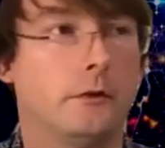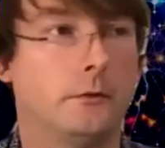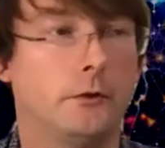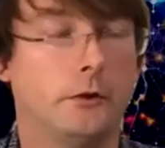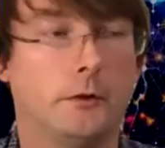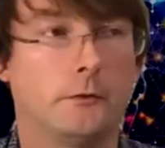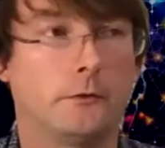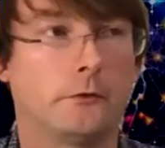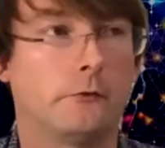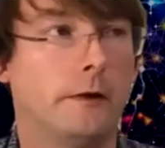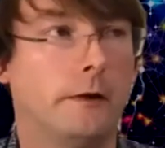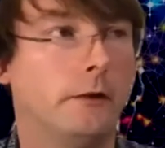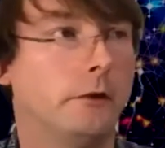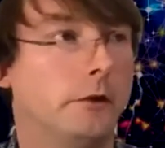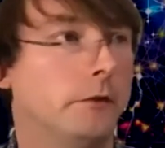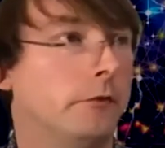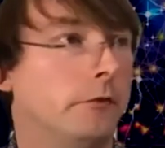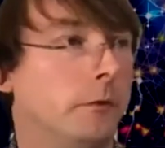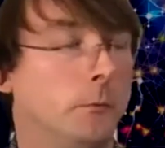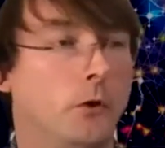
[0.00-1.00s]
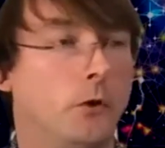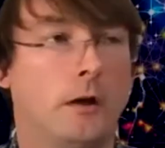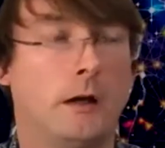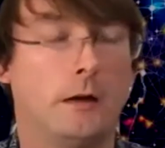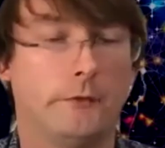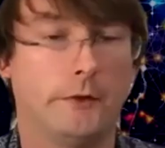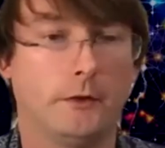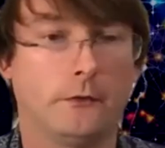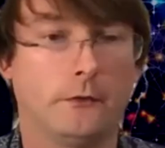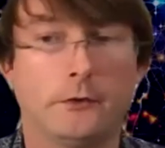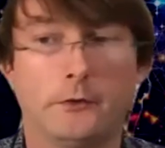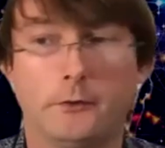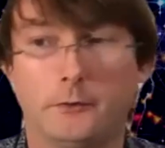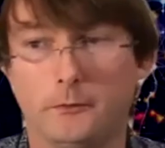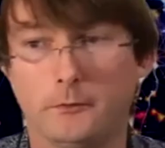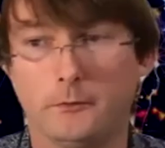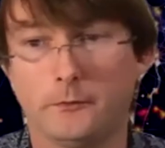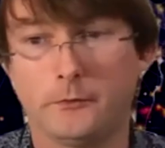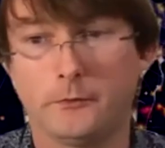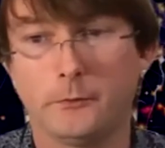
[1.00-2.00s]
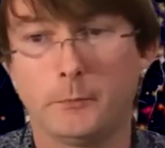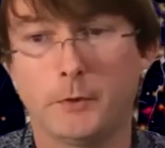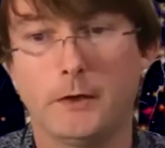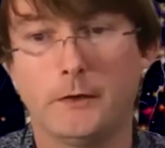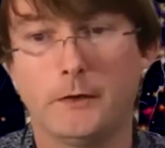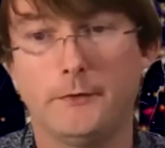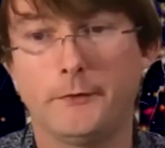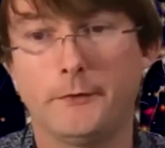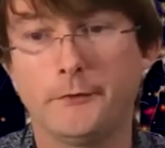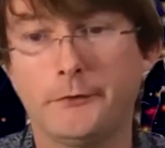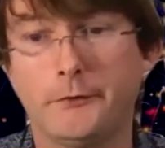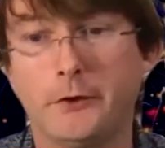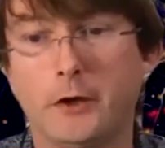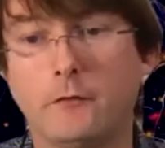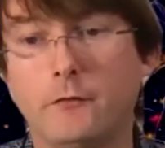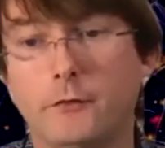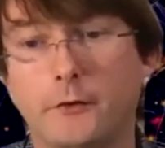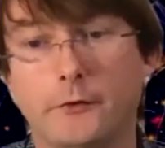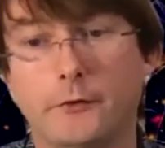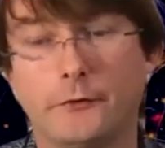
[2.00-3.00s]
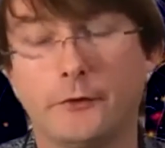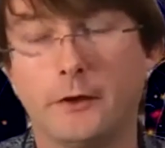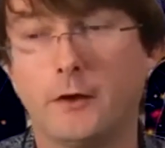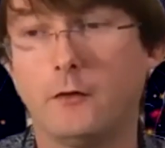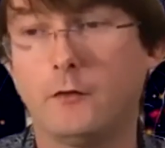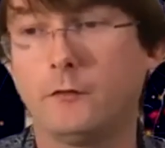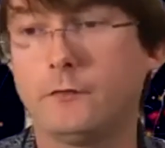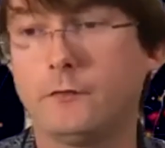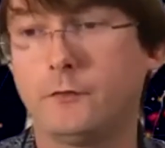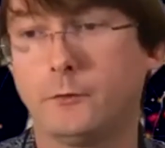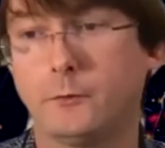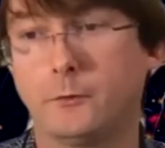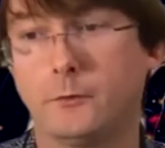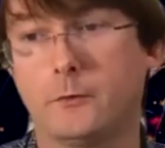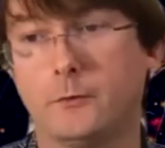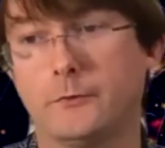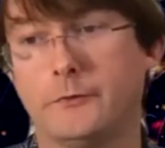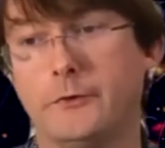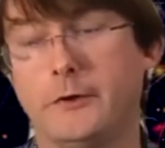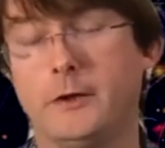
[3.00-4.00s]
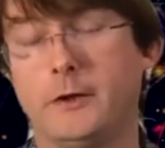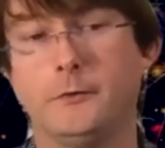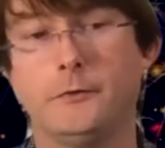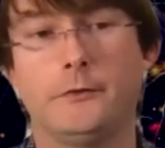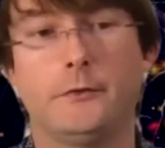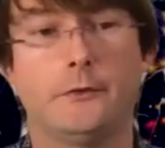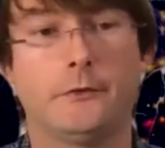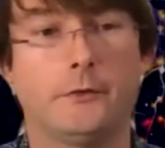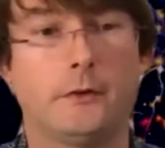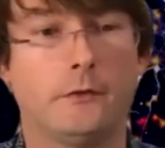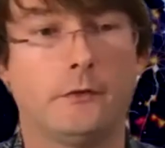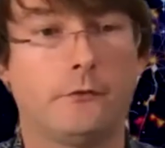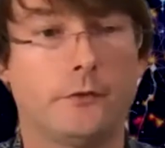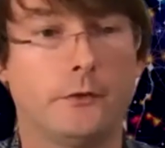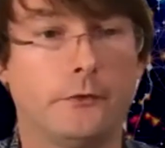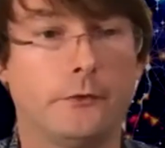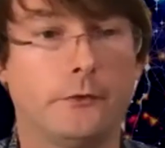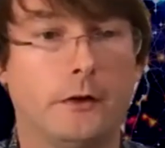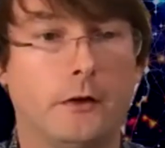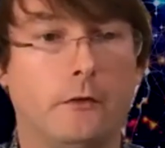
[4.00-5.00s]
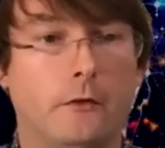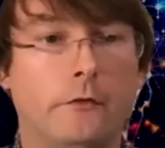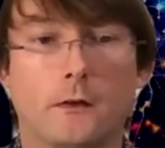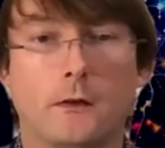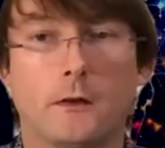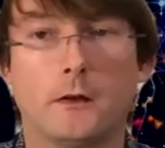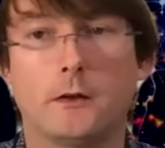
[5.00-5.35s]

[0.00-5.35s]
directly from not having to buy this stuff yourself or to host the stuff yourself.